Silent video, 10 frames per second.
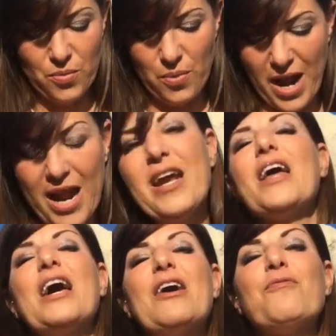Right?
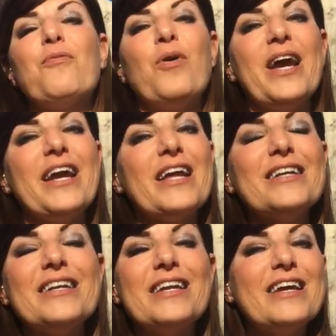If we
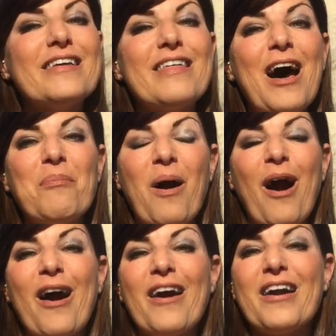didn't need that
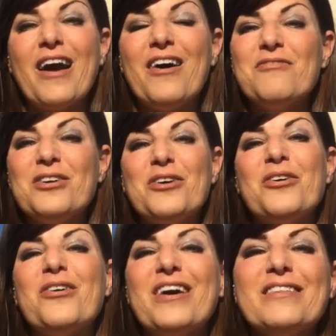part of you
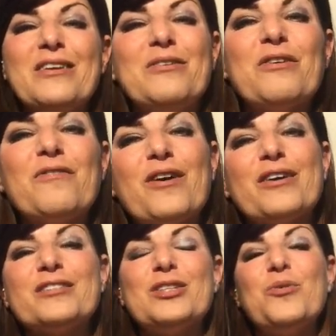in the
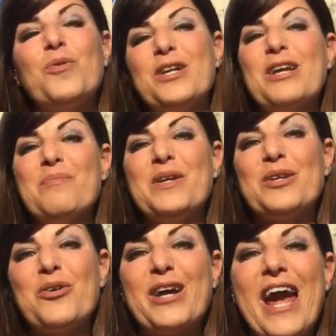universe, you wouldn't have been
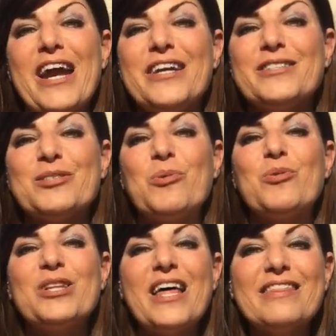created. So
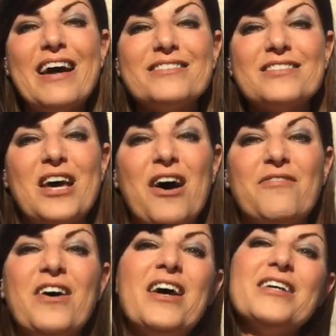let that
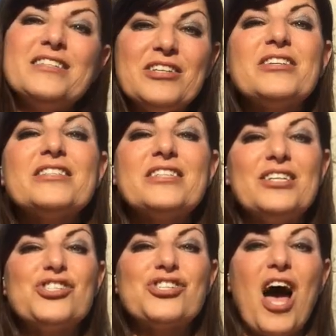stuff
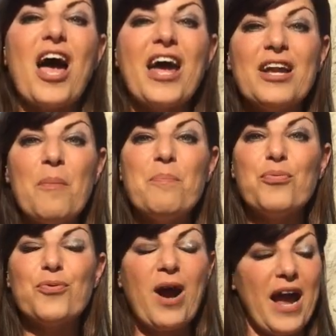seriously shine
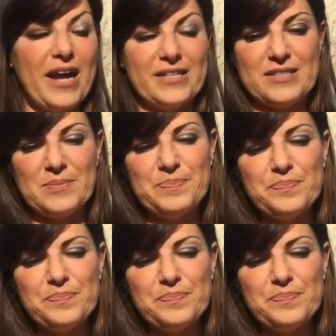bright.